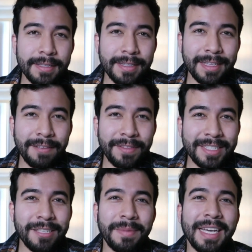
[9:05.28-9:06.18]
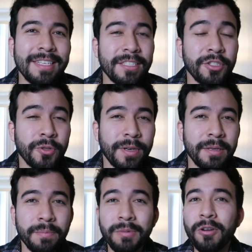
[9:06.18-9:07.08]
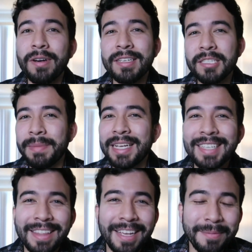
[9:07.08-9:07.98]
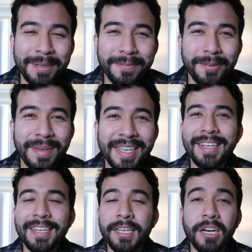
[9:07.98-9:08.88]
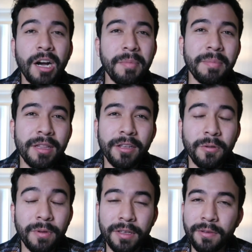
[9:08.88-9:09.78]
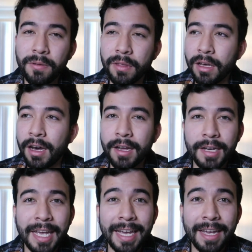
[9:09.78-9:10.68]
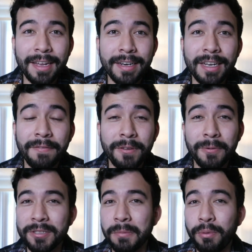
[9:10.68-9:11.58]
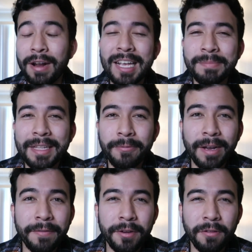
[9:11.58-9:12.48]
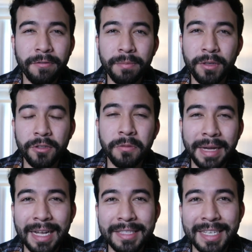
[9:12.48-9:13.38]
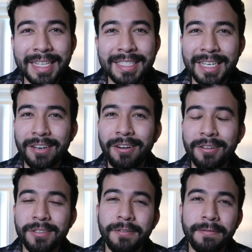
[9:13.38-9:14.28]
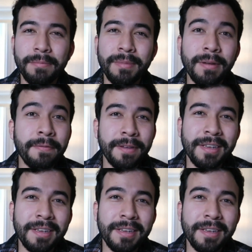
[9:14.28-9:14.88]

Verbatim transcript: If this is something you guys enjoyed, go ahead and smash that like button for me. Comment below what you thought and if you were surprised by the revenue from YouTube AdSense and also from affiliate